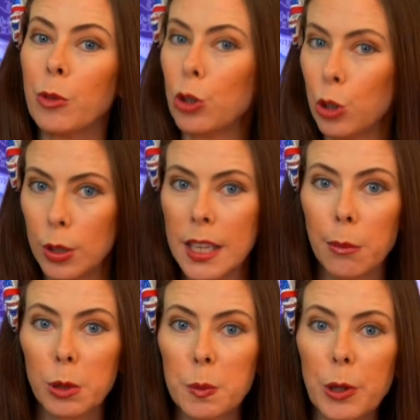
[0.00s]
2
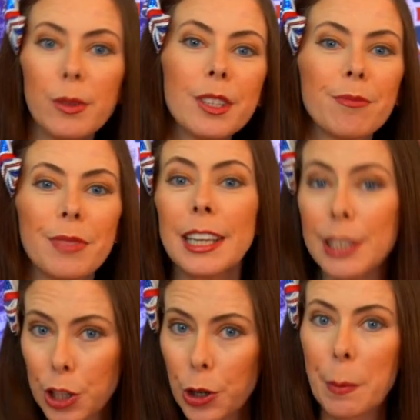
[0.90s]
tablespoons
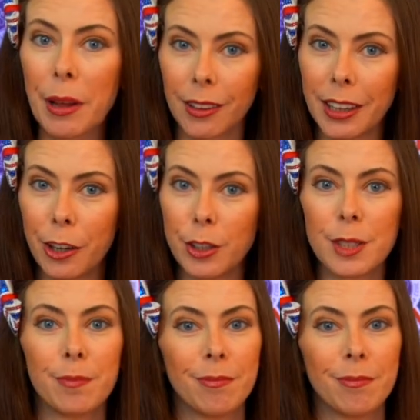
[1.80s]
is 30 milliliters.